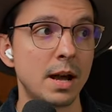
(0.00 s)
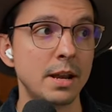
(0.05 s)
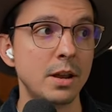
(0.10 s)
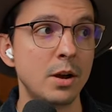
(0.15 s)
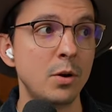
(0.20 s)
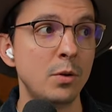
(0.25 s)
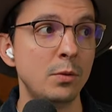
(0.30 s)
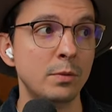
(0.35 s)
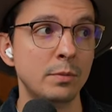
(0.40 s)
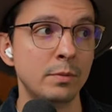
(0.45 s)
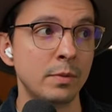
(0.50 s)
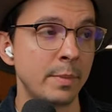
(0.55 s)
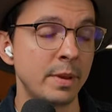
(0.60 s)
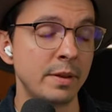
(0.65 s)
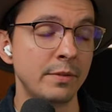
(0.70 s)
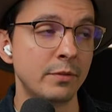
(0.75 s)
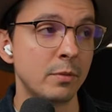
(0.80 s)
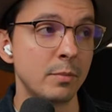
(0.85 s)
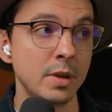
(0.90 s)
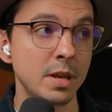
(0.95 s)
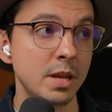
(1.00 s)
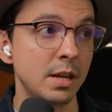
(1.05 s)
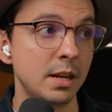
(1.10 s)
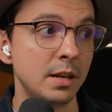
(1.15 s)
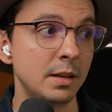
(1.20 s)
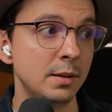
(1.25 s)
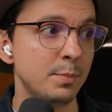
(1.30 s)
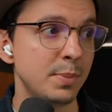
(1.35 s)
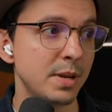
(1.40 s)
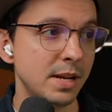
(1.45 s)
I know. I mean, for
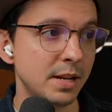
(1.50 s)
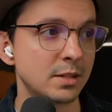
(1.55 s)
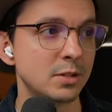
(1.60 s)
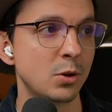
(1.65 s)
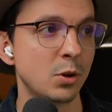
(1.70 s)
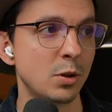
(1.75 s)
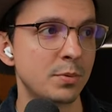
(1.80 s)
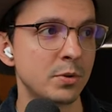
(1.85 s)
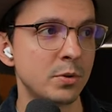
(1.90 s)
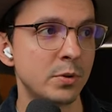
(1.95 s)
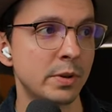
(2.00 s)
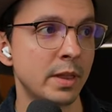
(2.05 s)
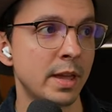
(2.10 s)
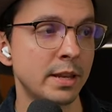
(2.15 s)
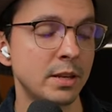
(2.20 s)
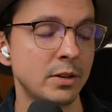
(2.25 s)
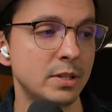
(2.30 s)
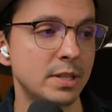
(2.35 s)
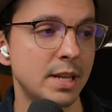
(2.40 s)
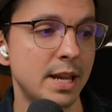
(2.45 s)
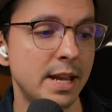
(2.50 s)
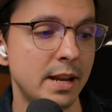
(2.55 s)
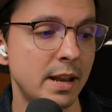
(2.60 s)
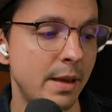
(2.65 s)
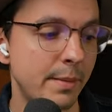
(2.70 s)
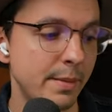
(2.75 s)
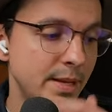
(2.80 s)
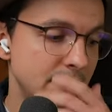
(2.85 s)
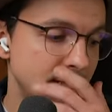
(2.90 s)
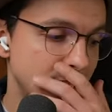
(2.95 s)
me, being a solopreneur, like you
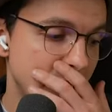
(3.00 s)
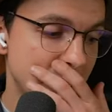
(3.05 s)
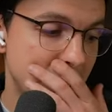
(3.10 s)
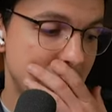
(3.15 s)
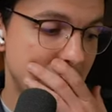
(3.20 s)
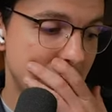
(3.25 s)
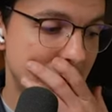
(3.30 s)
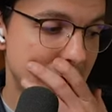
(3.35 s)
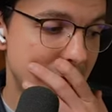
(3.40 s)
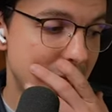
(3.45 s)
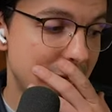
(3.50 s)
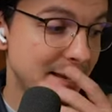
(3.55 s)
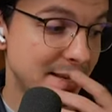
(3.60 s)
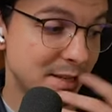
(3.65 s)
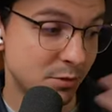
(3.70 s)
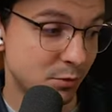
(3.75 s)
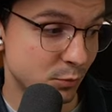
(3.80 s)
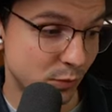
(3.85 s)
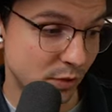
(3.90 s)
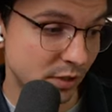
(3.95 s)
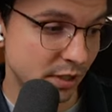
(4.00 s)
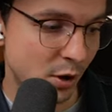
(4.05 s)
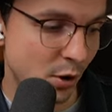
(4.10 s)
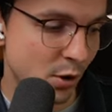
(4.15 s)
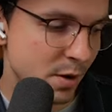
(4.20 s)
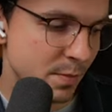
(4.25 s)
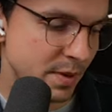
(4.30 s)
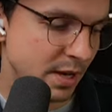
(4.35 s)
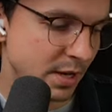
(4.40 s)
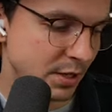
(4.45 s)
said, I mean, it's like, yeah, it's really
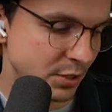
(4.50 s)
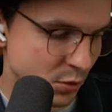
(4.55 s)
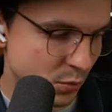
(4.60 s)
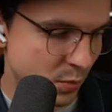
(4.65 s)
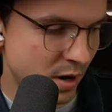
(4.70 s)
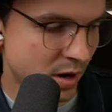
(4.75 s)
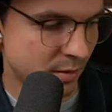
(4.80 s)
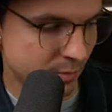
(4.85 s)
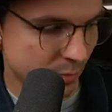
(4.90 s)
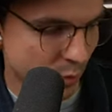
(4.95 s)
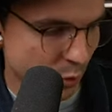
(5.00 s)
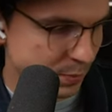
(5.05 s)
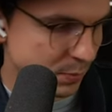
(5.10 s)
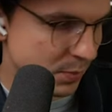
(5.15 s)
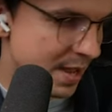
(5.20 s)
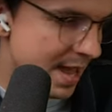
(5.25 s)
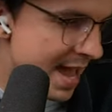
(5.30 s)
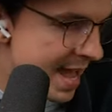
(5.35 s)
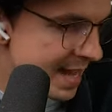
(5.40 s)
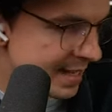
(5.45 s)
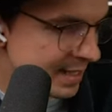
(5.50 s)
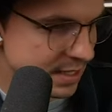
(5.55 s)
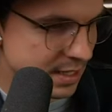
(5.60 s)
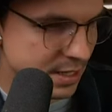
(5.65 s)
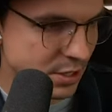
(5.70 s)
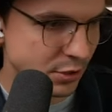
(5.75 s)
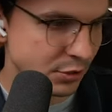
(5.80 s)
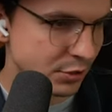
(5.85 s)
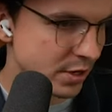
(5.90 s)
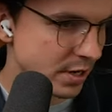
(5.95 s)
hard because you wear multiple hats
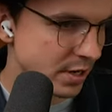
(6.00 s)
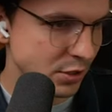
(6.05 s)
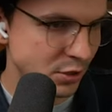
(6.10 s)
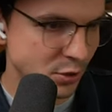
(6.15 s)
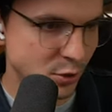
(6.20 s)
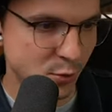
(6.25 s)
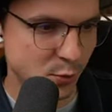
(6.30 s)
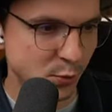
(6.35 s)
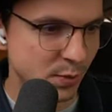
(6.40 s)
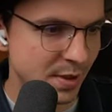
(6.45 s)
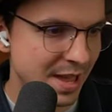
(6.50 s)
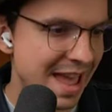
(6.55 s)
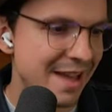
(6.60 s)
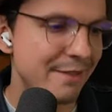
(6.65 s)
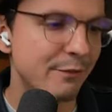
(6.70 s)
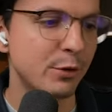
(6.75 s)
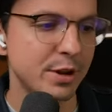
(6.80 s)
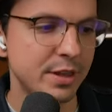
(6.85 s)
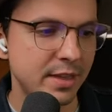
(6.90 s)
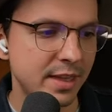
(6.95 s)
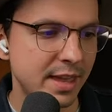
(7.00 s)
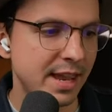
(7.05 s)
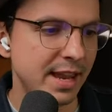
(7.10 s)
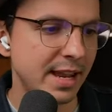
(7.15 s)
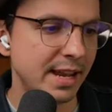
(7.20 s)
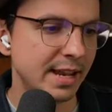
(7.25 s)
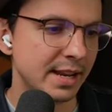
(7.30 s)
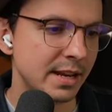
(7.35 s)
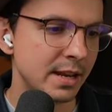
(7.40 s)
and you're trying to do everything.